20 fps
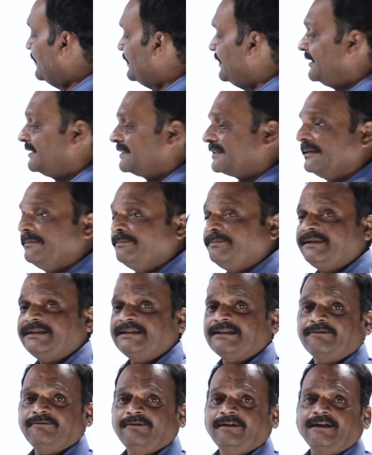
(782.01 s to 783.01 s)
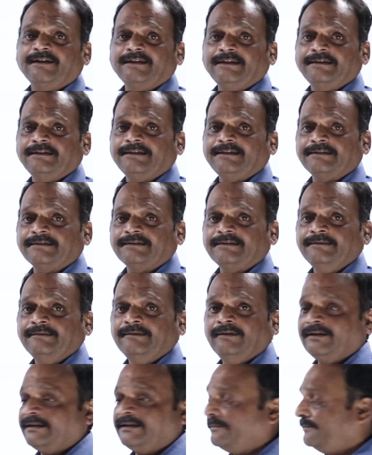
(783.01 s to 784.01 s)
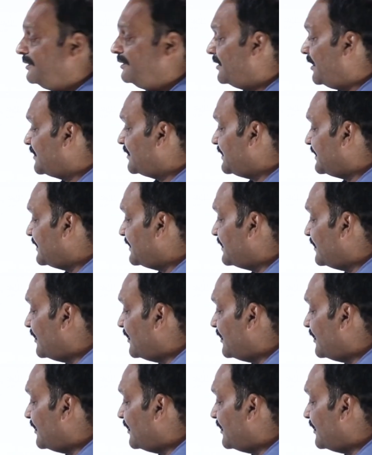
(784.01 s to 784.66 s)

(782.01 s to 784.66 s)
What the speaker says: its temperature will not increase. Okay, because it is